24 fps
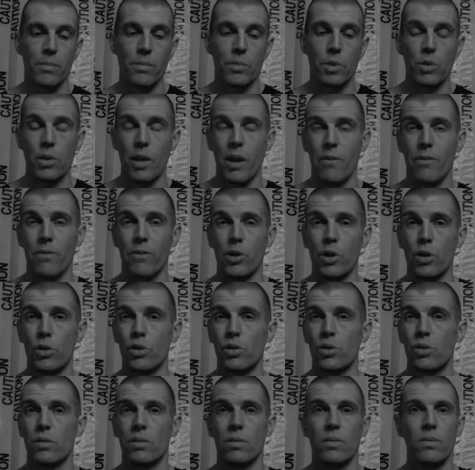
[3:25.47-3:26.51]
Do that
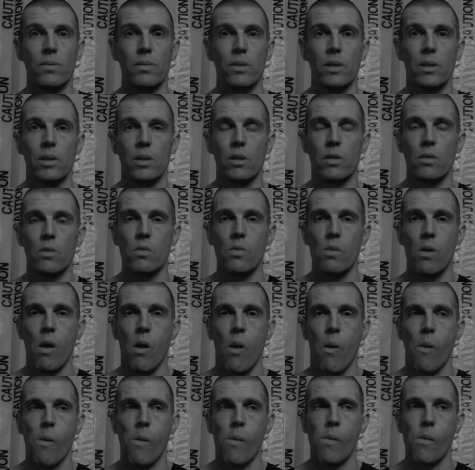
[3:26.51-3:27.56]
first, you know.
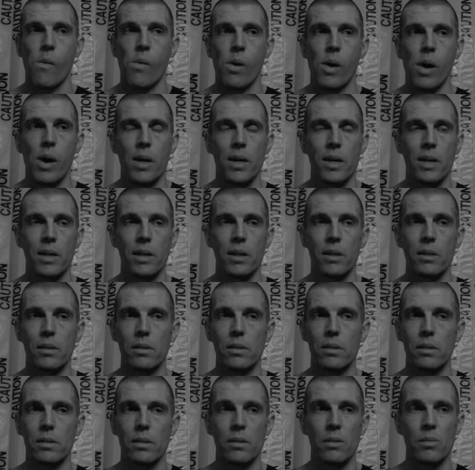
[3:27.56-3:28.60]

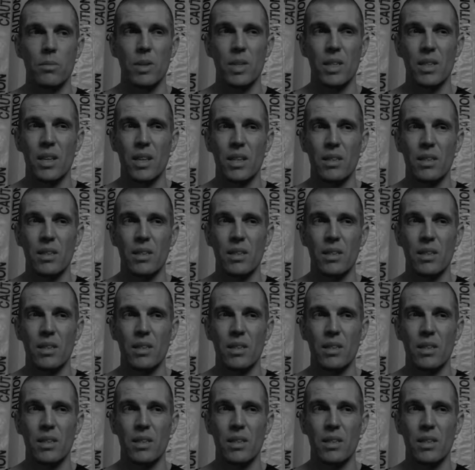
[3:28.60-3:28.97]
And, I mean,